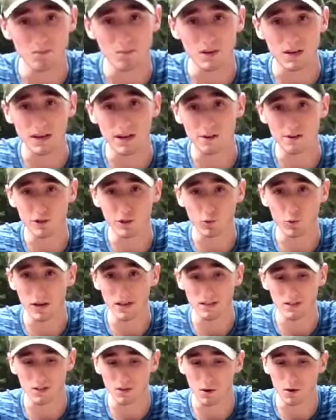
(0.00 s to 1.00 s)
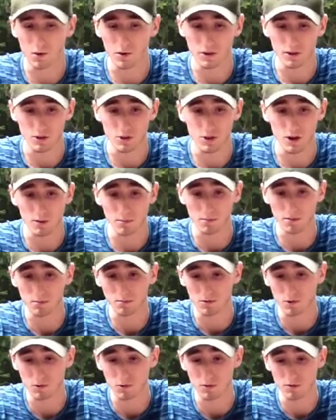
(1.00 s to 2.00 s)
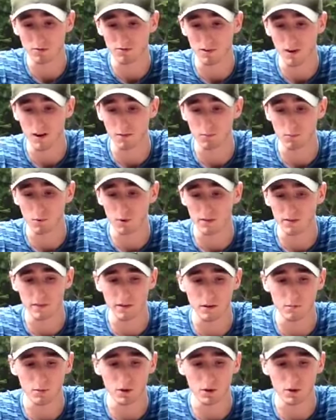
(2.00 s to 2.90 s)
get out your whetstone and sharpen them to a fine point there.